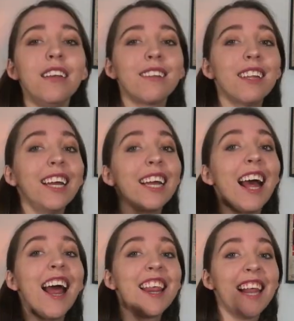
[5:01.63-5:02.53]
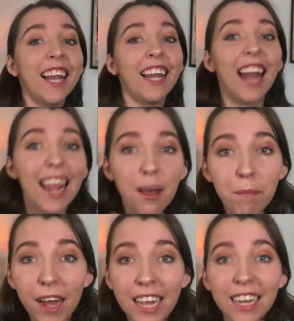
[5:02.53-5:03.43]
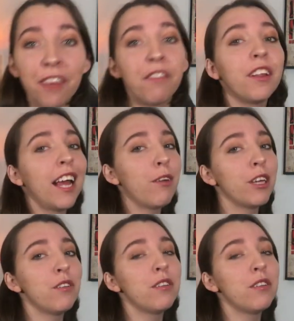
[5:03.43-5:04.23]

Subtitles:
Please click the like button if you like what